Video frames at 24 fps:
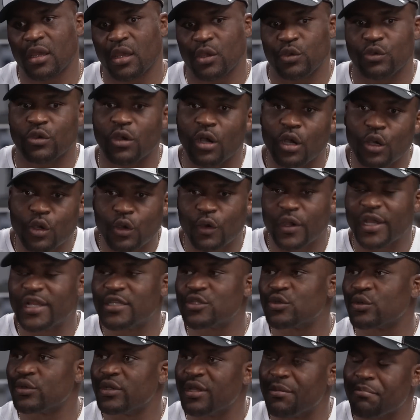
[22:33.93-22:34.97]
You're going
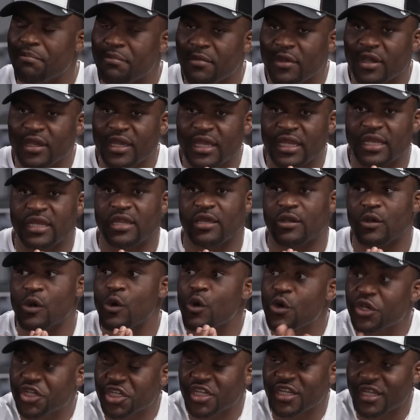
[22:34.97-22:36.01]
to the in the
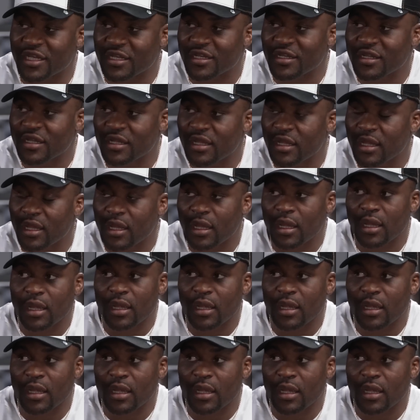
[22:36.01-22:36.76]
ocean. Yes.